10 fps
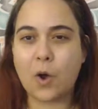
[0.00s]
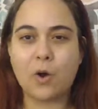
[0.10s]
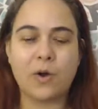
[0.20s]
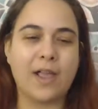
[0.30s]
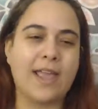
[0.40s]

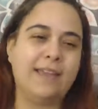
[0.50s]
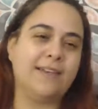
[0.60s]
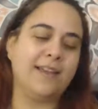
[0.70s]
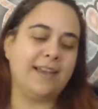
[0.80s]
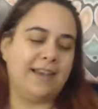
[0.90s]
or in
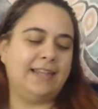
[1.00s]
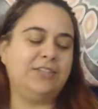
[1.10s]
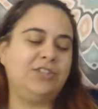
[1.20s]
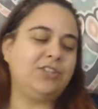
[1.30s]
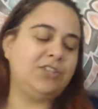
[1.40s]
a
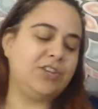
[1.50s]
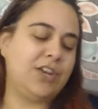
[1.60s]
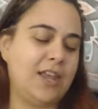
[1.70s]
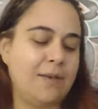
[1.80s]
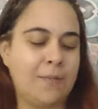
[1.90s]

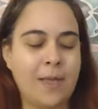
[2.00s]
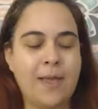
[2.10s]
relationship,